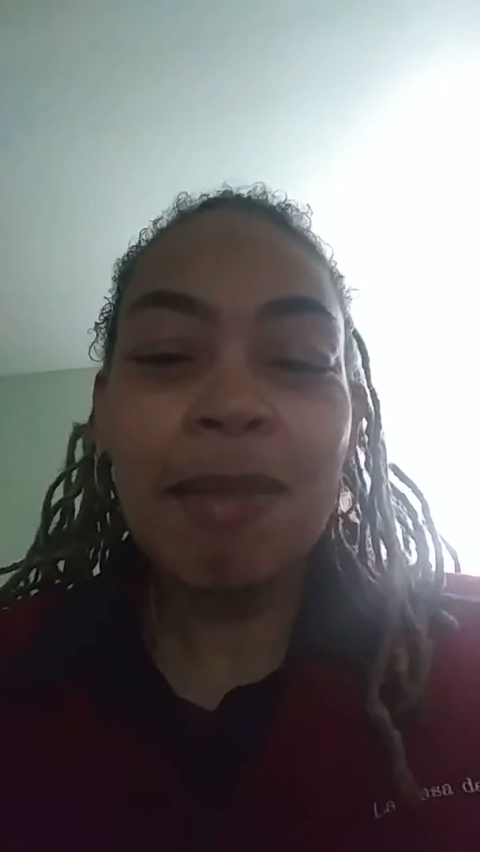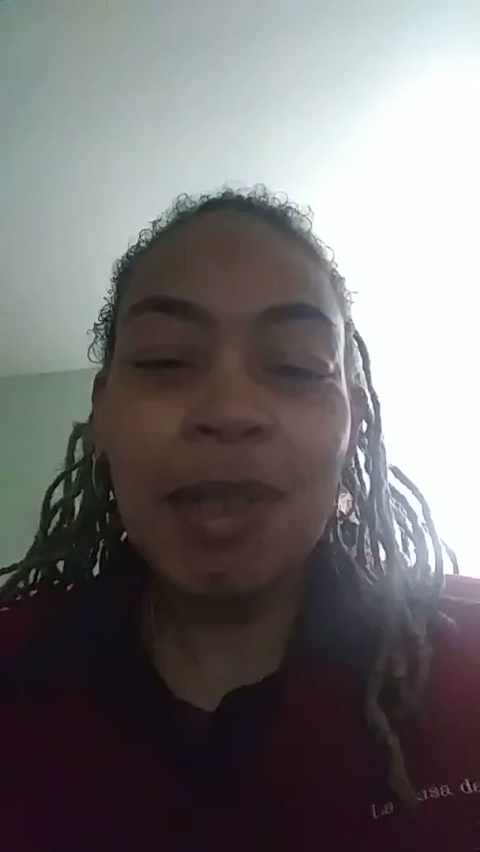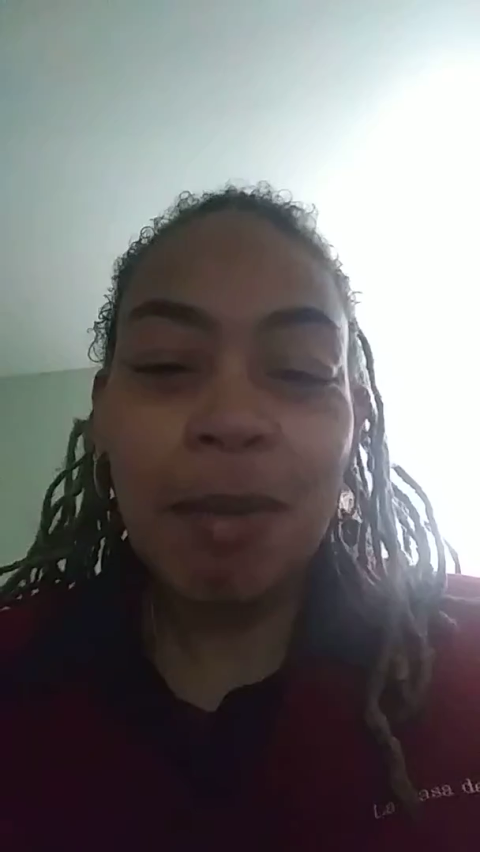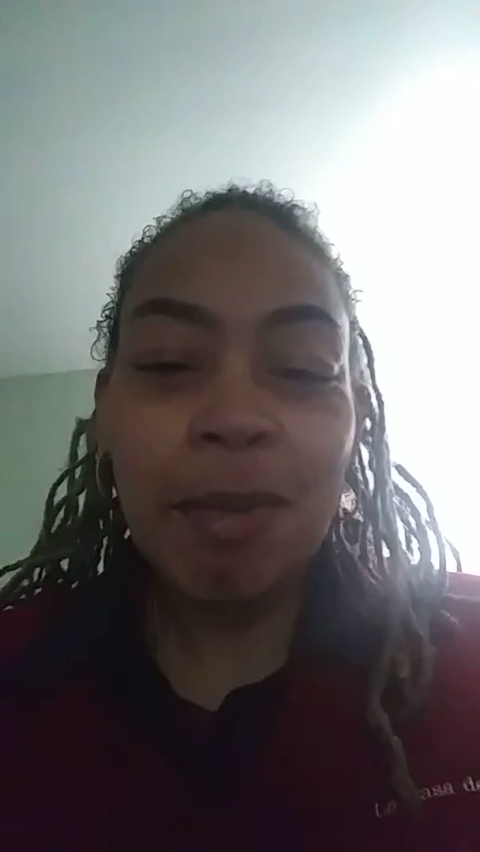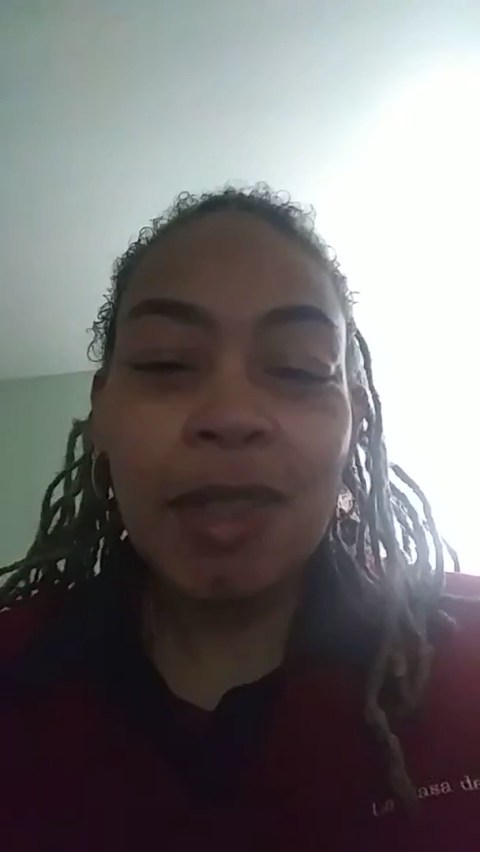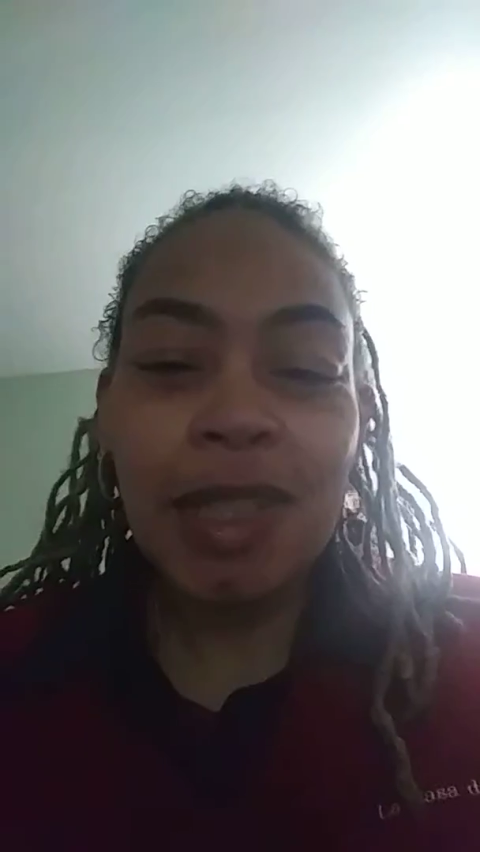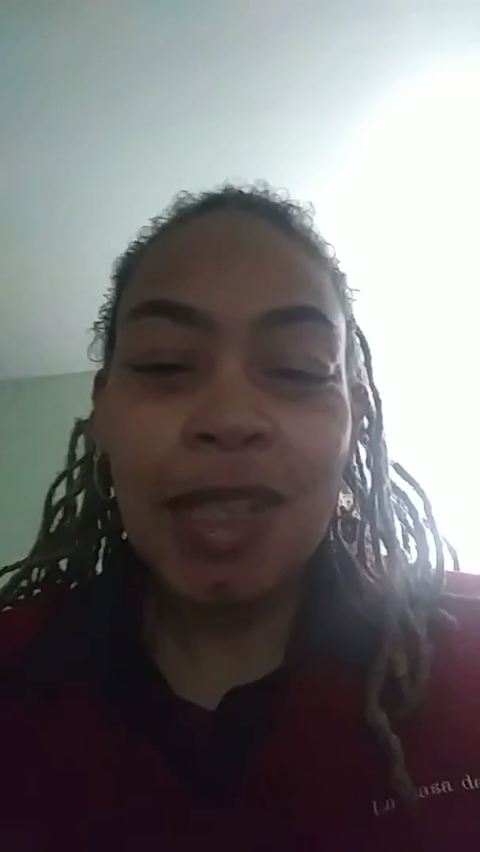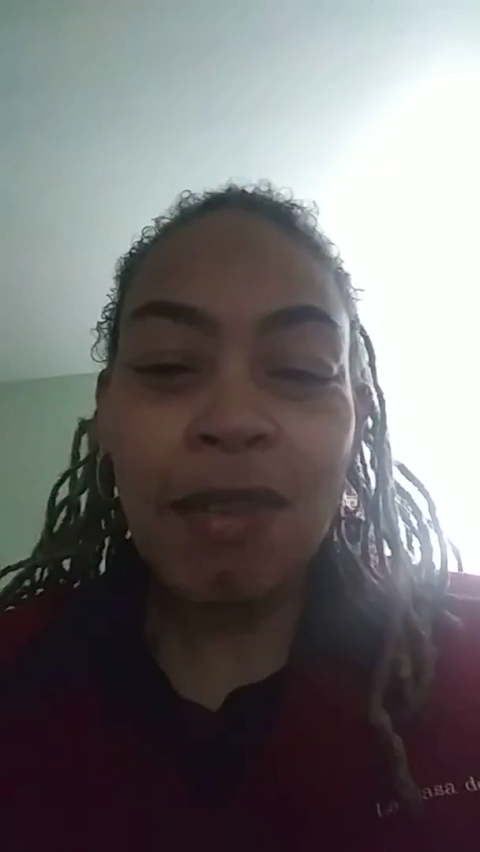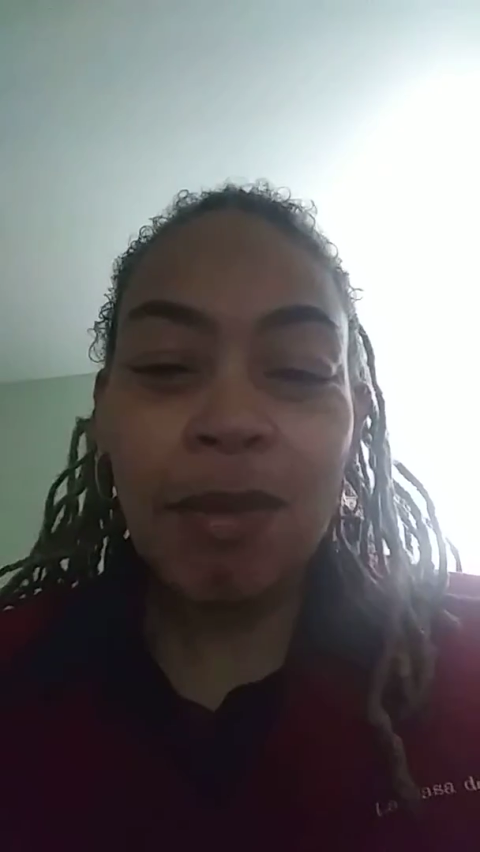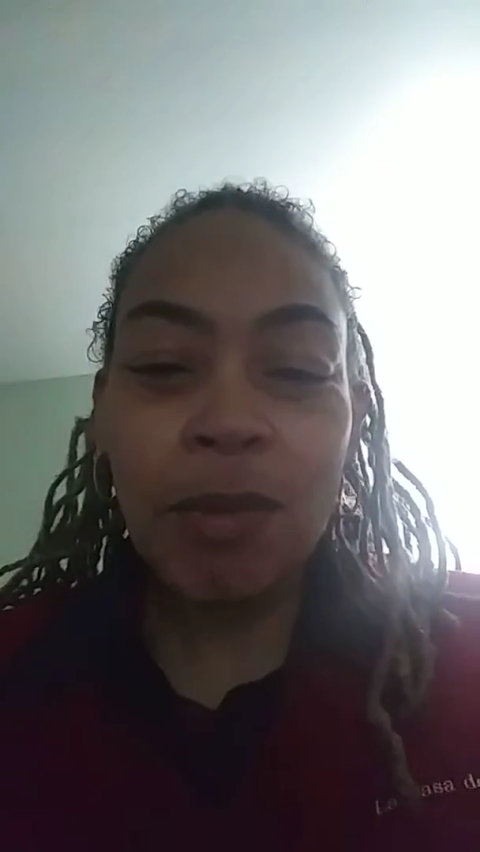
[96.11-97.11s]
The number is
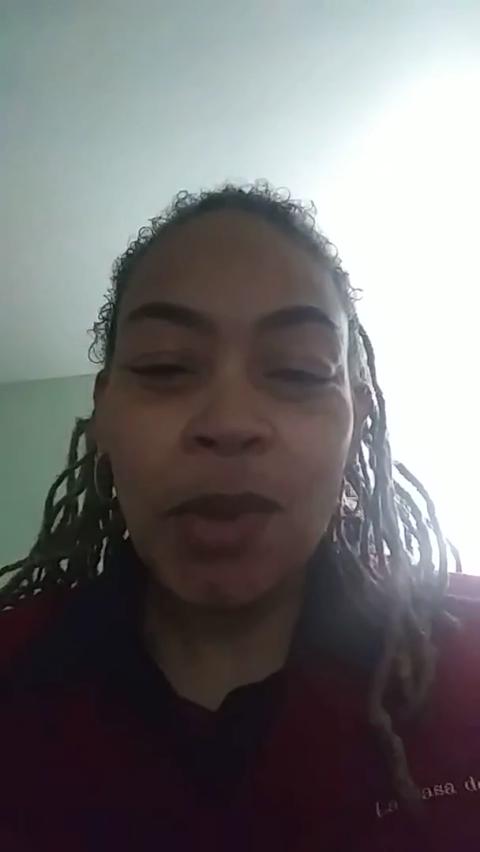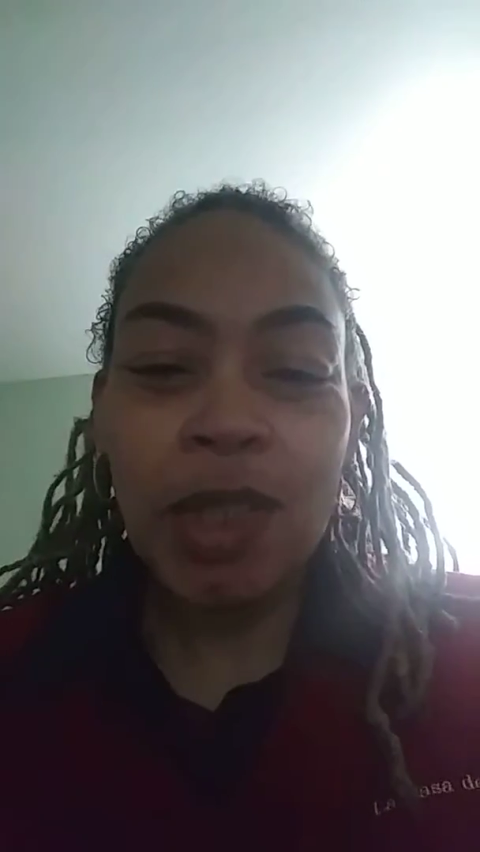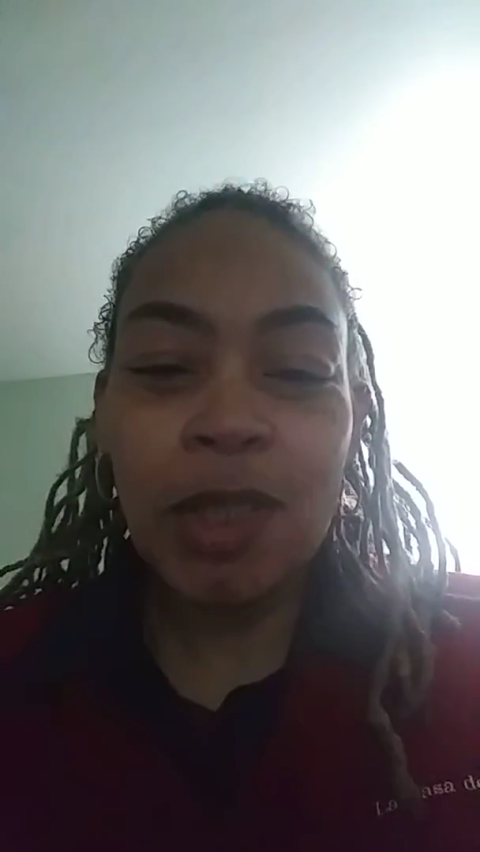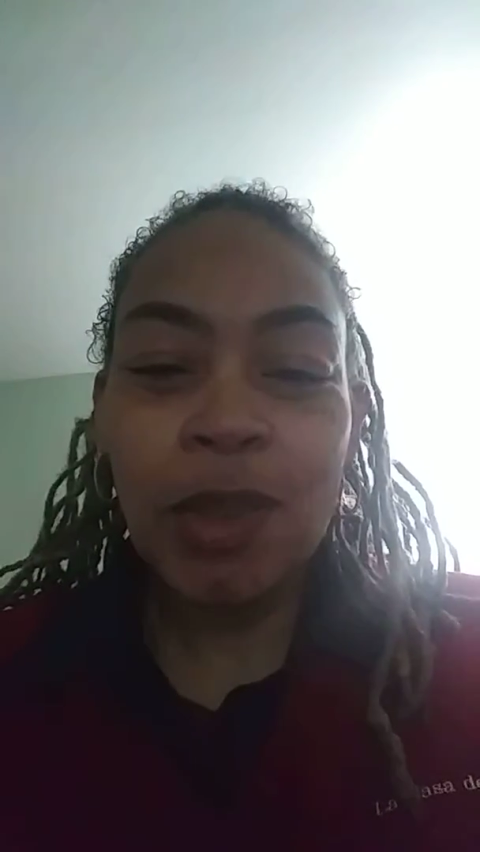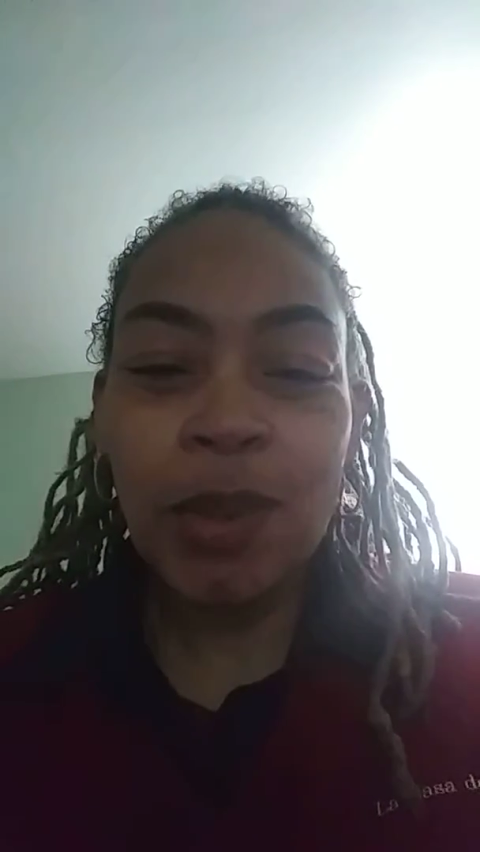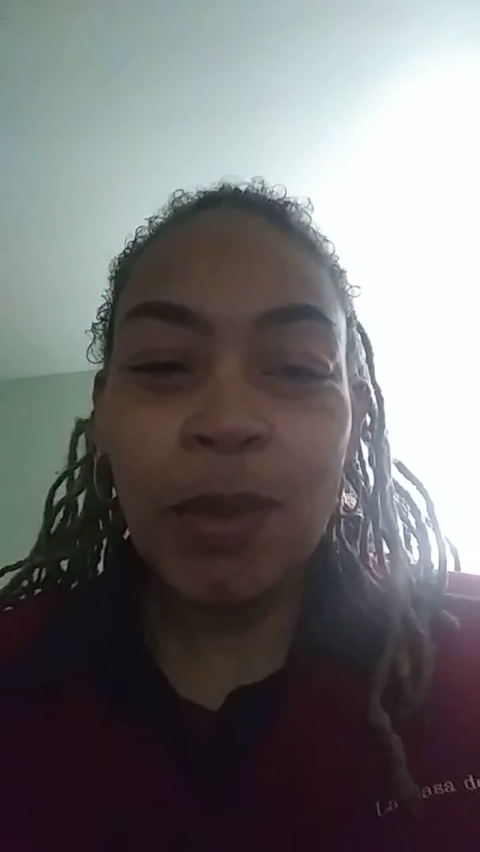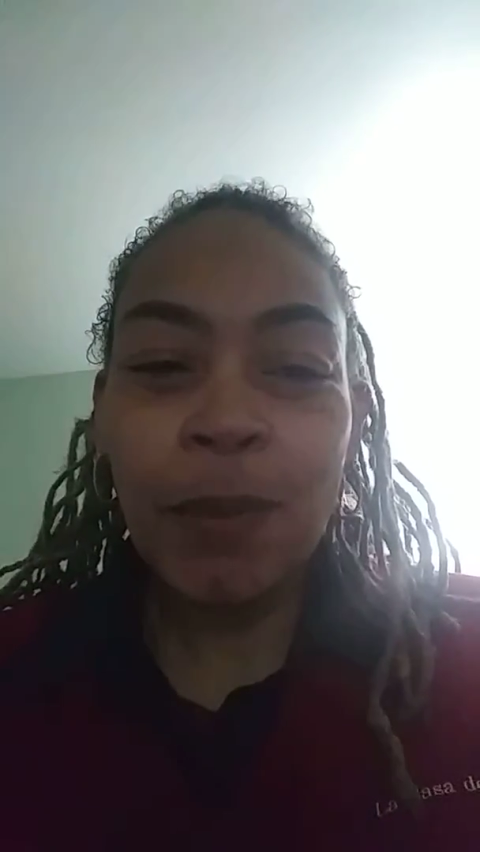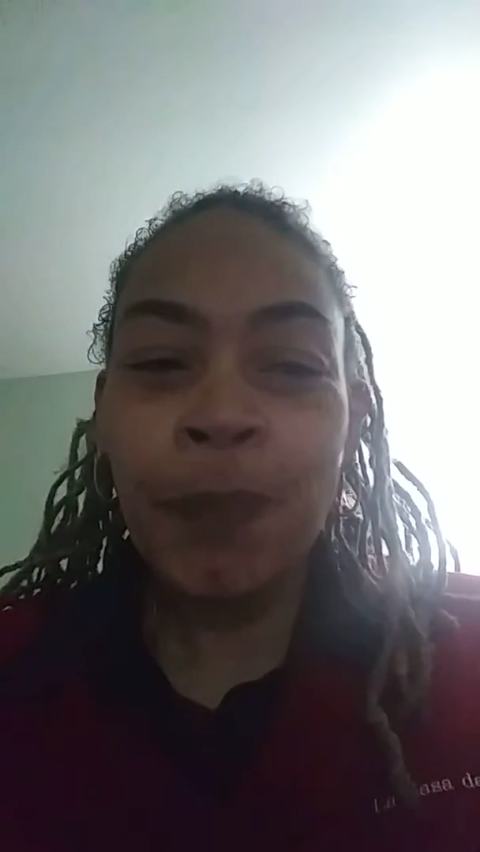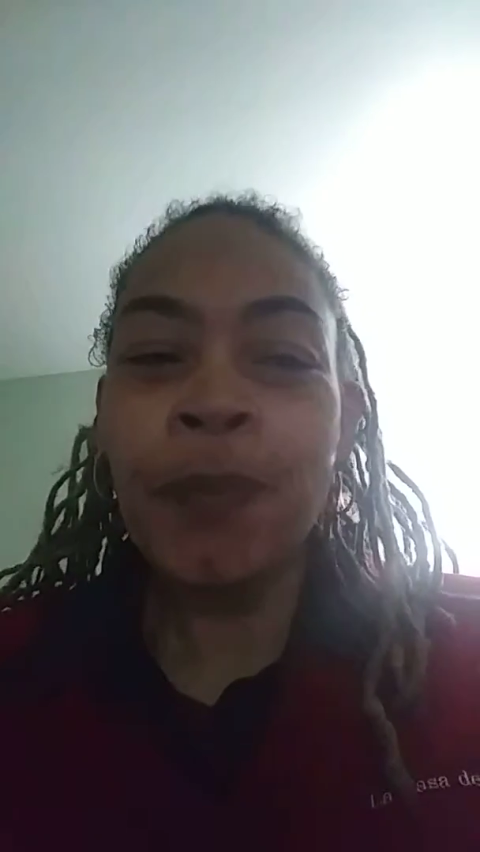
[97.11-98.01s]
712